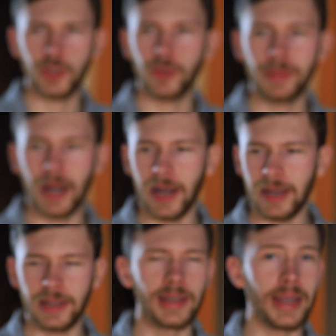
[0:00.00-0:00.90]
the story
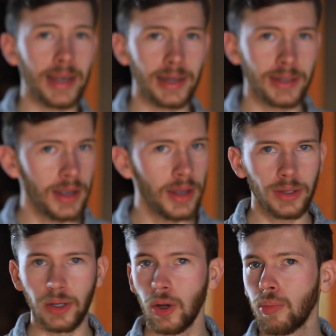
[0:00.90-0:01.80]
behind it, and
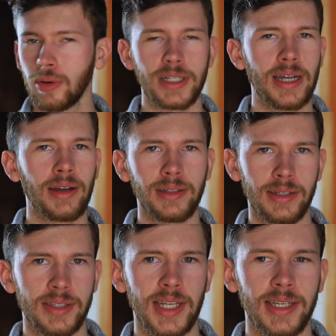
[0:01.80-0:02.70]
the note breakdown in
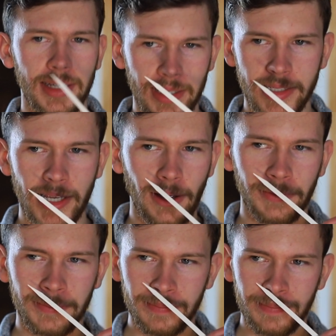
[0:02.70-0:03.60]
the scent itself.